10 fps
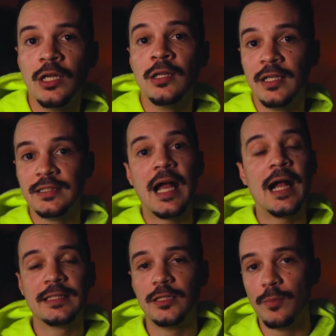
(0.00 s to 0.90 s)
unless
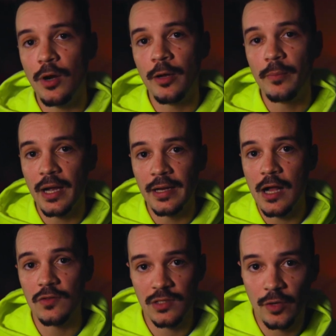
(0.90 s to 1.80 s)
acted upon by an
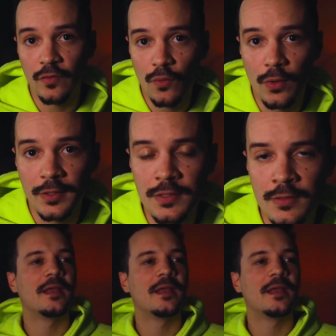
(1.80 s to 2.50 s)
outside force.